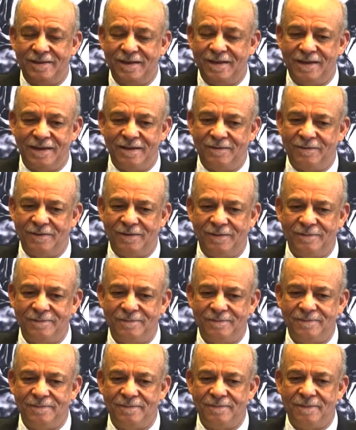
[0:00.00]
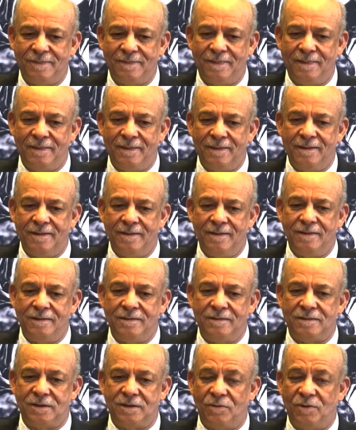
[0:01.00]
think
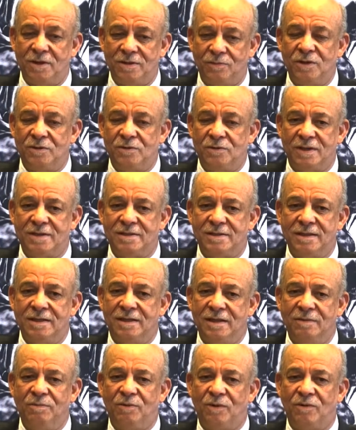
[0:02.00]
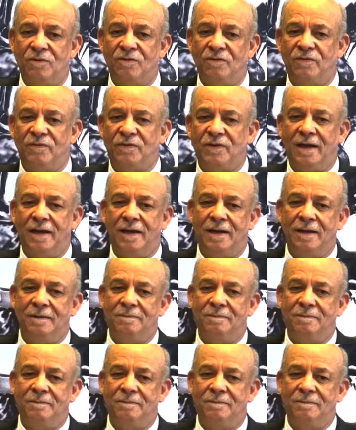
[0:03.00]
which was in Deep Kloof.